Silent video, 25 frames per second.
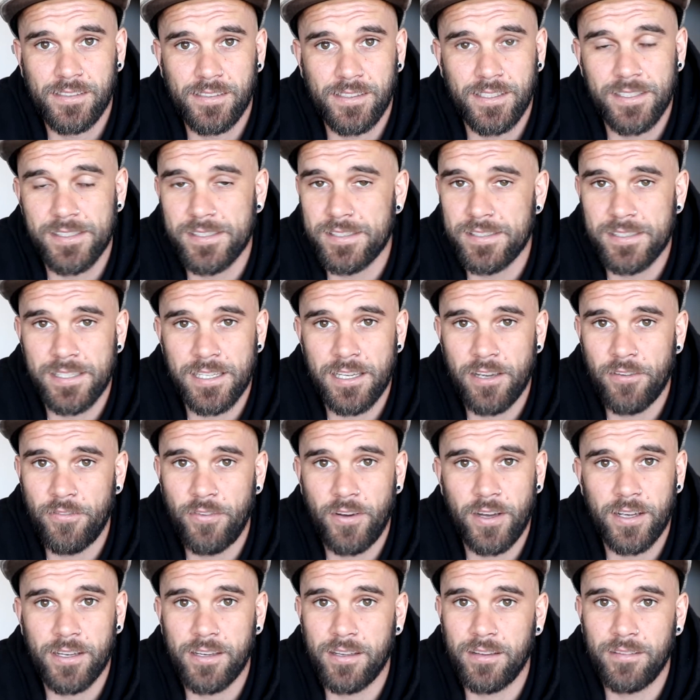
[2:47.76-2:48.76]
Let's see
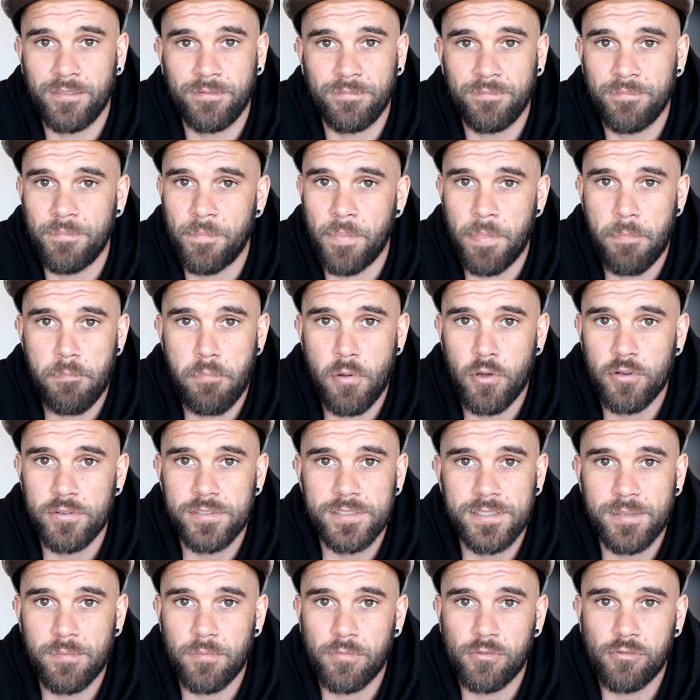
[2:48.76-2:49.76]
if I can
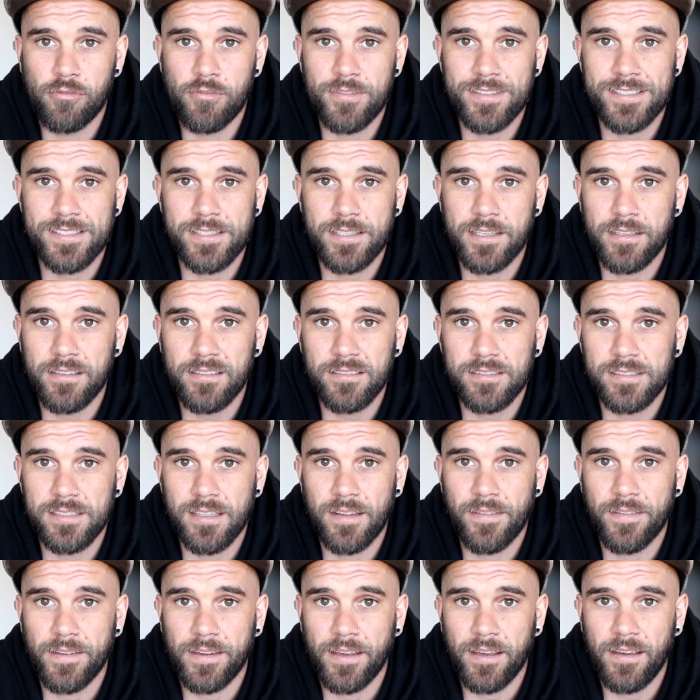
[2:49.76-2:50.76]
burst them through the skin or
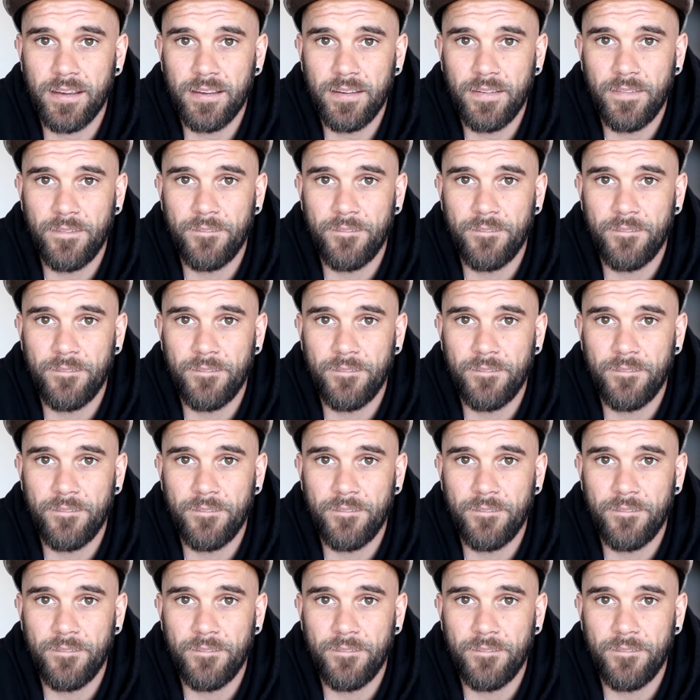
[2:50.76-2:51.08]
something, eh?